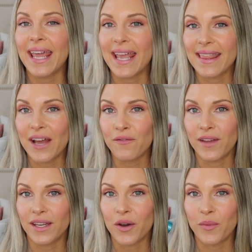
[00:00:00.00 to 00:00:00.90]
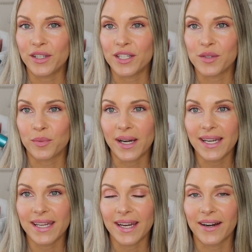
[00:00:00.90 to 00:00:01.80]
in that video, which is right
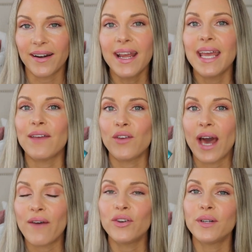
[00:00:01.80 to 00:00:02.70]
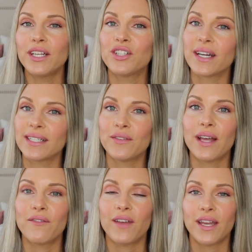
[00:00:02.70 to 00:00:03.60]
here. If you haven't already checked out
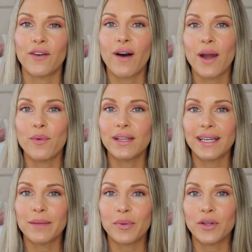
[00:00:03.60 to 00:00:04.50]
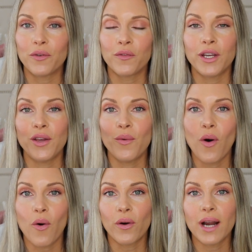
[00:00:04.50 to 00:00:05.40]
that video, I will link it below for you
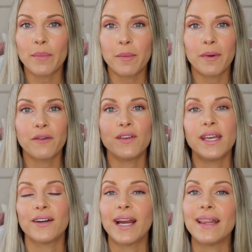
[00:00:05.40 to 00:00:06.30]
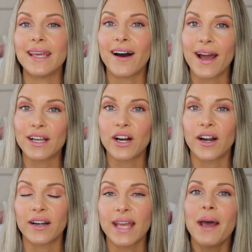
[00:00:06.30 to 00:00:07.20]
or up above here in the
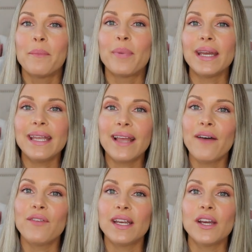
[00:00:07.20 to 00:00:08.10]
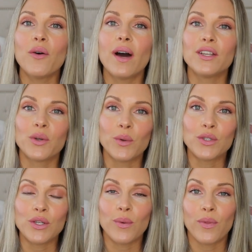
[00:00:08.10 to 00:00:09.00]
iCard. But in that video I
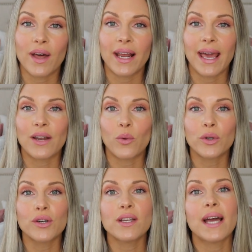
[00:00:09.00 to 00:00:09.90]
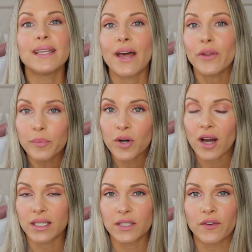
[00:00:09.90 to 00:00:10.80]
told you that I had ordered another
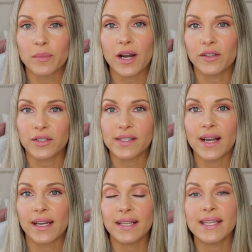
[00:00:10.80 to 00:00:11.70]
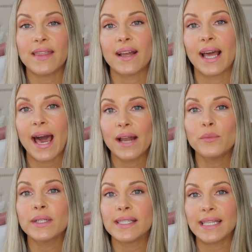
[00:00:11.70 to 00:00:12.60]
product from Colorescience and that I
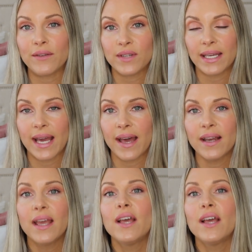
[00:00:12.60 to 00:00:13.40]
hadn't received it yet.